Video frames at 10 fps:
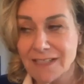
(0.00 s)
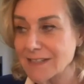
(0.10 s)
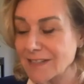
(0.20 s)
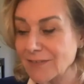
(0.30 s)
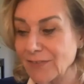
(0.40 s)

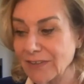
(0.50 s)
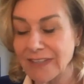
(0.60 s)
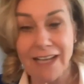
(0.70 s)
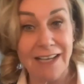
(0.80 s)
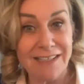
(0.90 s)
it's a
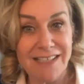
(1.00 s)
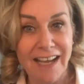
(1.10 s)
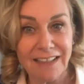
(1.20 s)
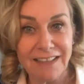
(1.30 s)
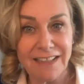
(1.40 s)
very
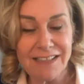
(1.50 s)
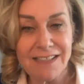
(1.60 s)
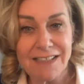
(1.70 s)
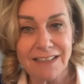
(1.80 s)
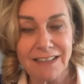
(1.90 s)

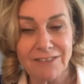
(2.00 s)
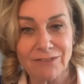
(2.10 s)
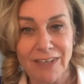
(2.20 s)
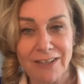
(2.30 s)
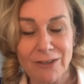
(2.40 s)
antagonistic
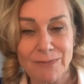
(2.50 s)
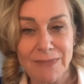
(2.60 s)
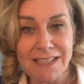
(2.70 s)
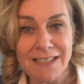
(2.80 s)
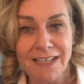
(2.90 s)

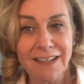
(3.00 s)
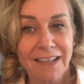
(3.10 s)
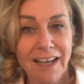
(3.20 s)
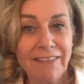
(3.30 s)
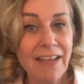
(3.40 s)
environment.
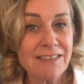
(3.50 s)
And that's